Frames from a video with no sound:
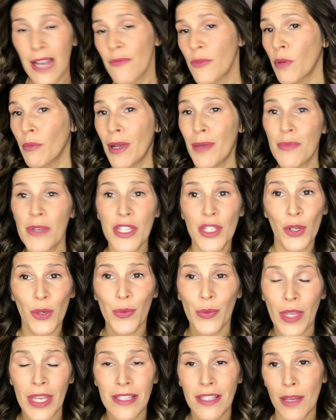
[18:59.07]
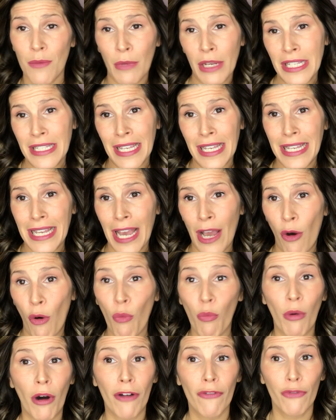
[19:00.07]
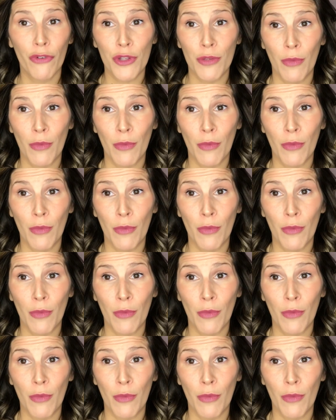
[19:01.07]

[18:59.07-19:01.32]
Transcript: there might be certain things I might take out, but for the